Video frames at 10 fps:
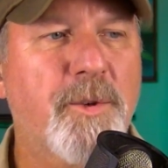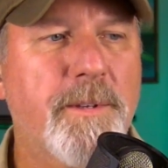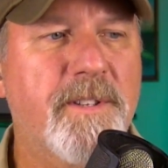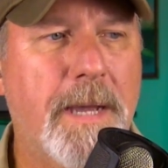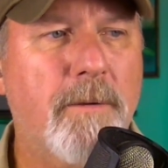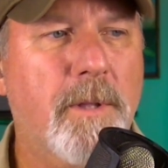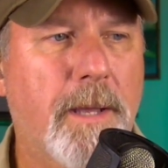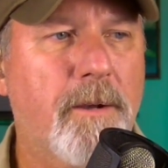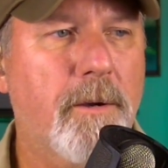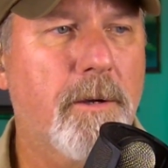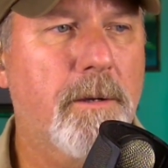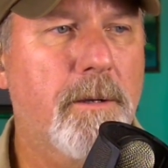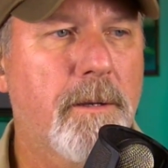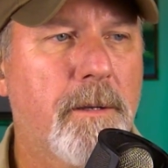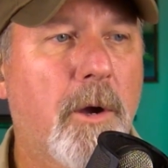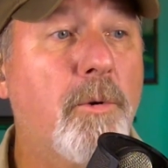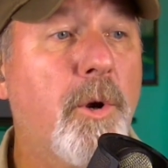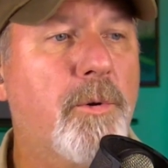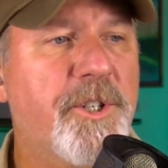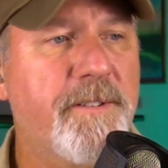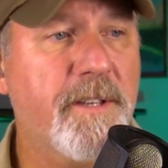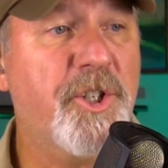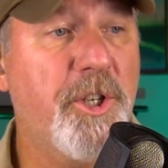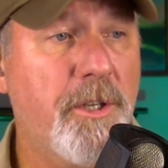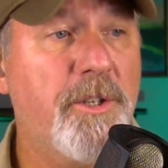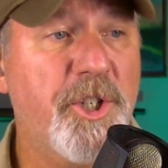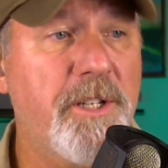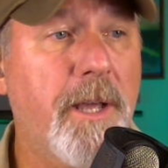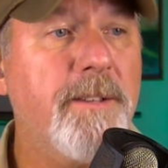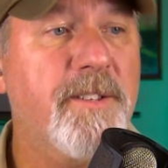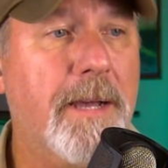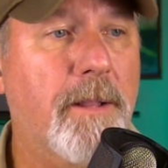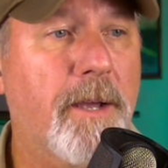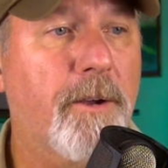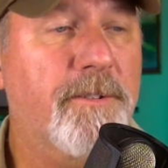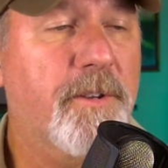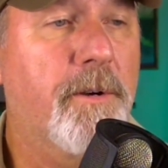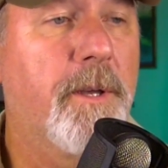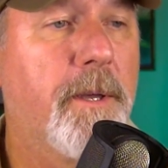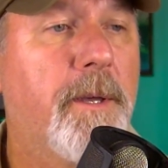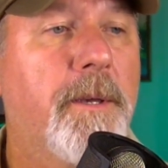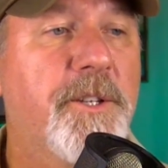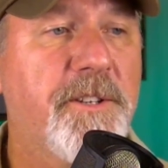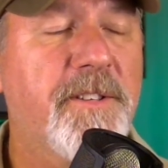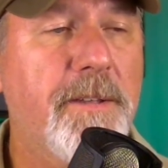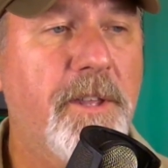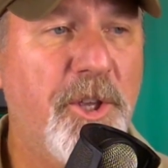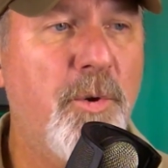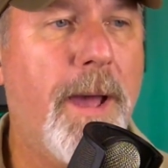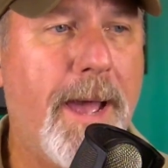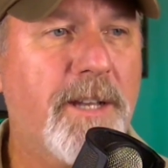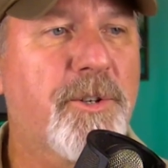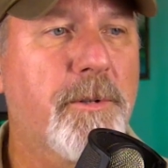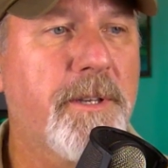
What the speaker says: sound like her. Oh no, she says she does sound like her. So she's saying that you actually